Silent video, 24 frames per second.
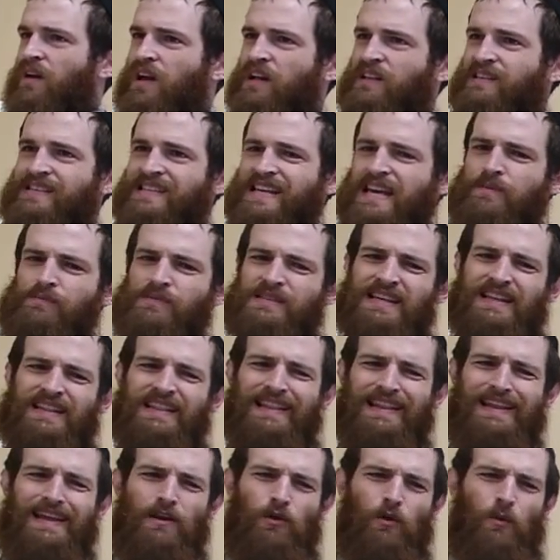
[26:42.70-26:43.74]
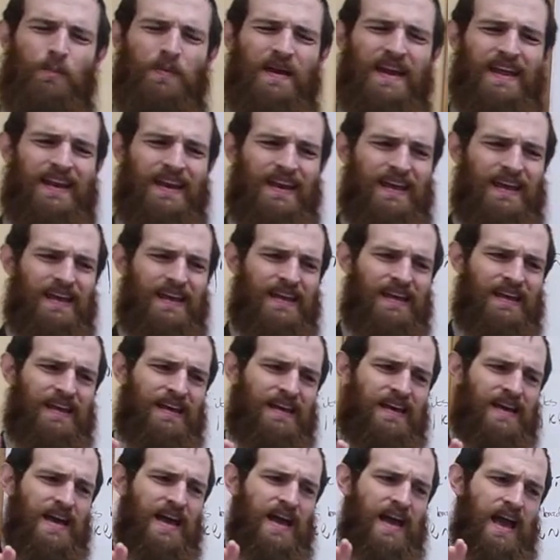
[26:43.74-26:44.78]
it seems a little bit
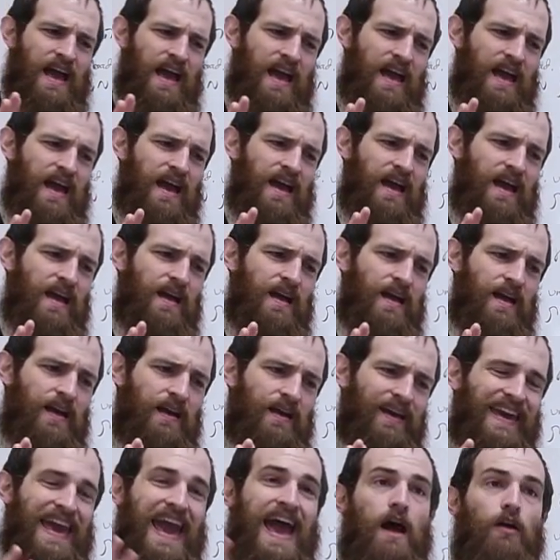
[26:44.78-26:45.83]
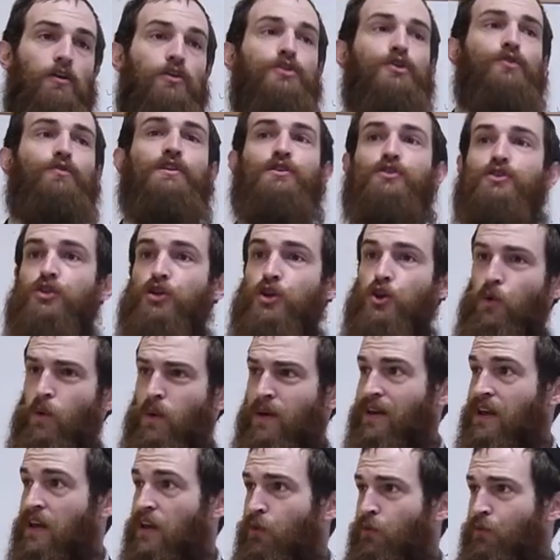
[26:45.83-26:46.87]

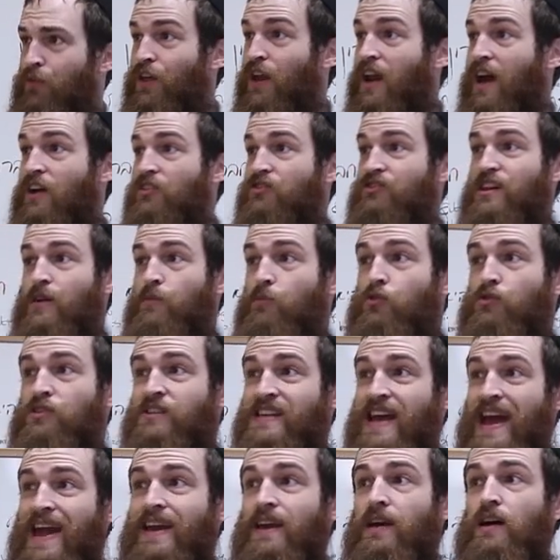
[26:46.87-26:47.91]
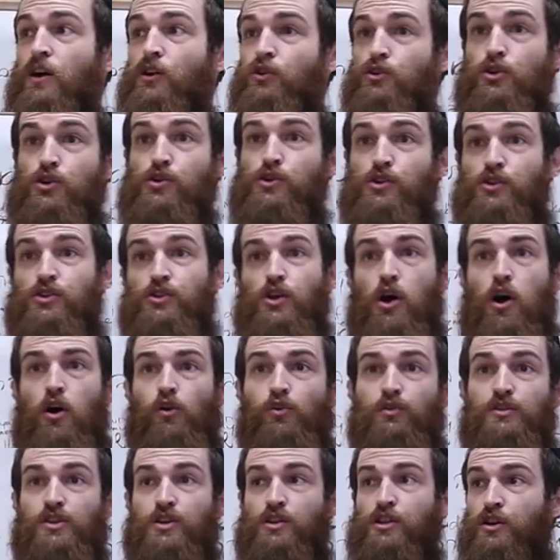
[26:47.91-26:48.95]
counterintuitive that Hashem would say to the
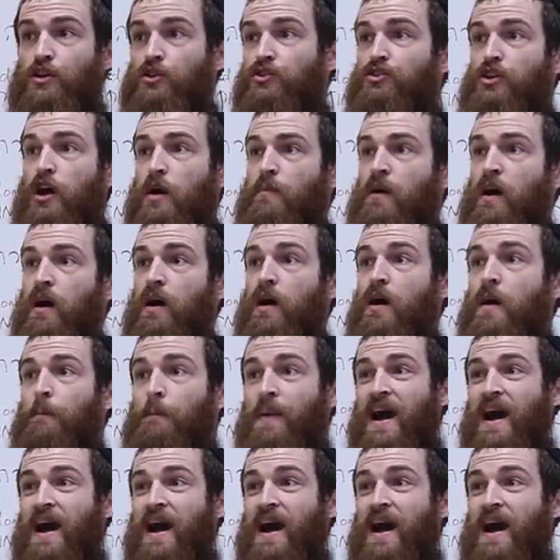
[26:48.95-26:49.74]
soul, to the neshama,